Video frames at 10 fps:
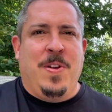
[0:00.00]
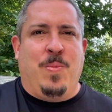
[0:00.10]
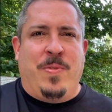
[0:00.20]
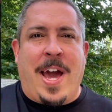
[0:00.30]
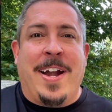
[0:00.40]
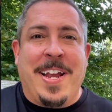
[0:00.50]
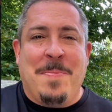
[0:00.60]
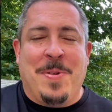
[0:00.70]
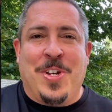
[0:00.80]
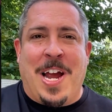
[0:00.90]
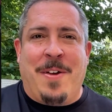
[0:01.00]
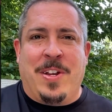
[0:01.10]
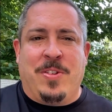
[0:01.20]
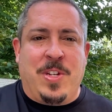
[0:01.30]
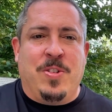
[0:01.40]
We've got an image now that
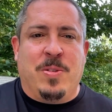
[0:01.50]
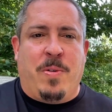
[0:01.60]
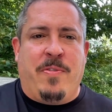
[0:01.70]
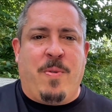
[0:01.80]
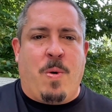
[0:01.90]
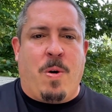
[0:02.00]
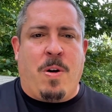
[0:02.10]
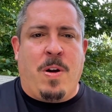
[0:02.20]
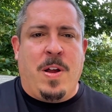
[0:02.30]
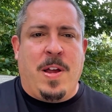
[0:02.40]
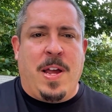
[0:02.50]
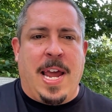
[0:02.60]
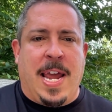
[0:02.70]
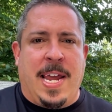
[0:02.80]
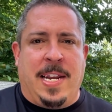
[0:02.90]
is usable for
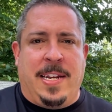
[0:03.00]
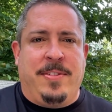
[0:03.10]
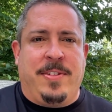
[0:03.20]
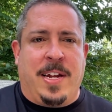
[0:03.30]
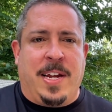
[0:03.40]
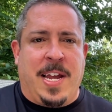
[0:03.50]
a listing.